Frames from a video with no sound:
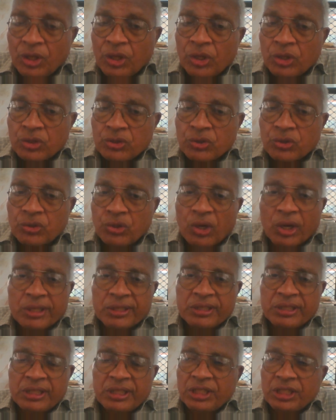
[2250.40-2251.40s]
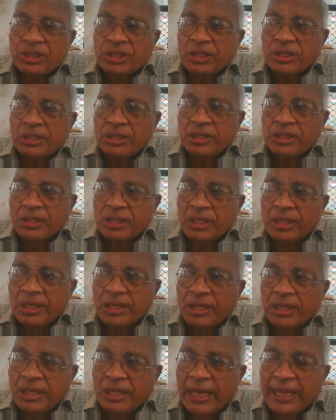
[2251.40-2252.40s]
So coordination,
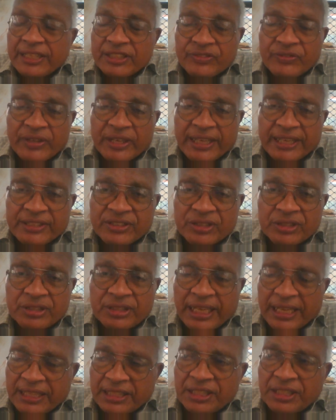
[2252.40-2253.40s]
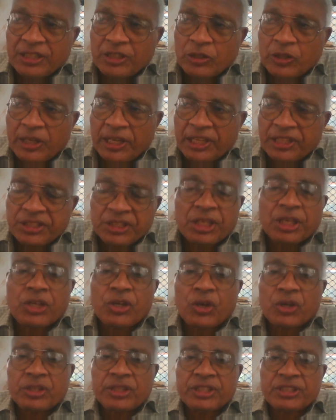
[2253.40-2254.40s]
as far as technical or engineering
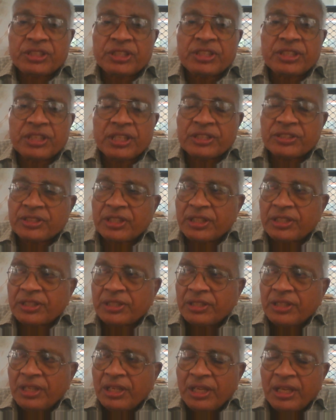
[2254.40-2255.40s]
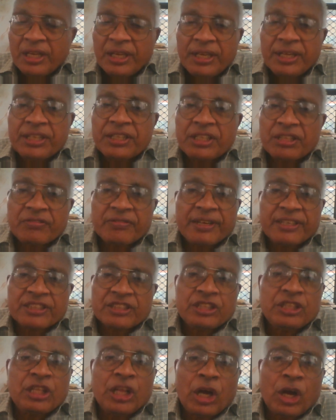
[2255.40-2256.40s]
coordination is concerned, it requires
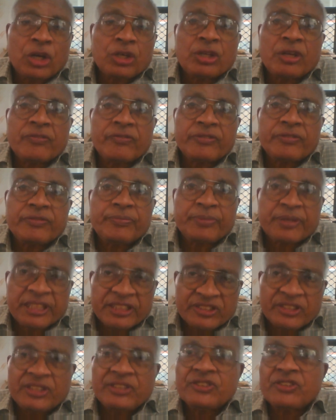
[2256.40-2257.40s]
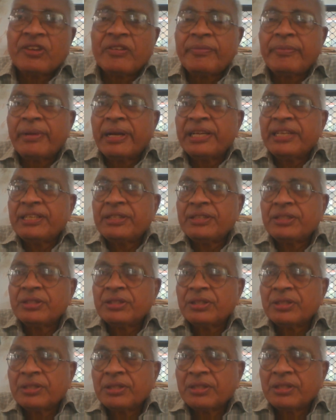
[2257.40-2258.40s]
a lot of presence of mind,
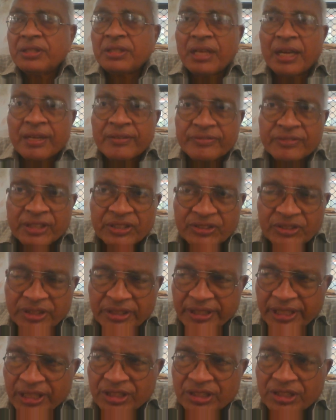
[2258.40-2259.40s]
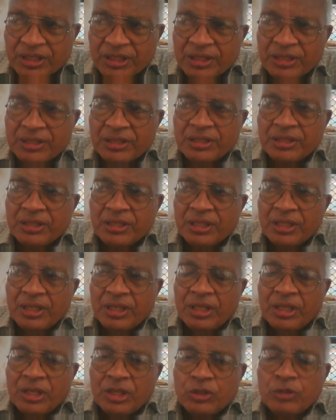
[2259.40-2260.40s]
a lot of consideration.
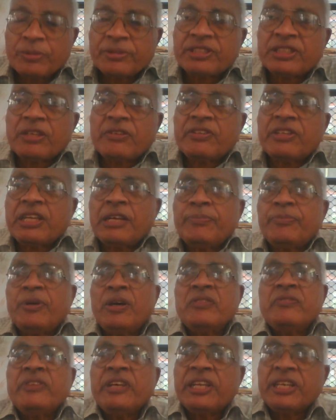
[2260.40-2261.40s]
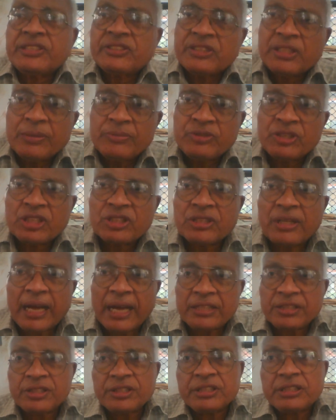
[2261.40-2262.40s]
You must have grip on various subjects or
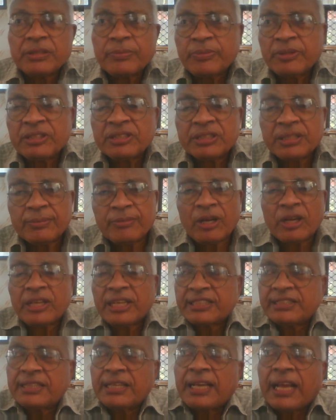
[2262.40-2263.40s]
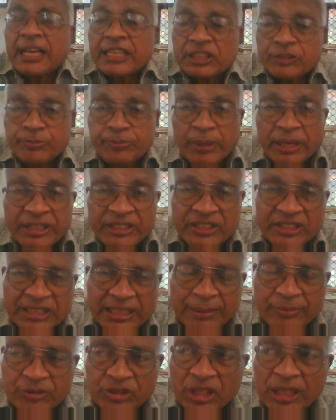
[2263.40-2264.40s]
other disciplines. I'm not saying expertise,
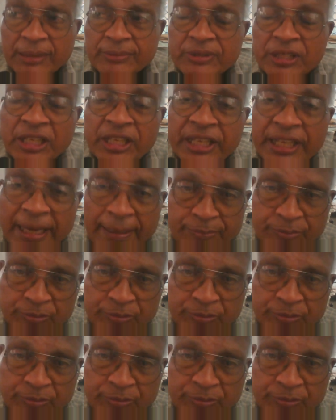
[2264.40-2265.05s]
I'm saying grip.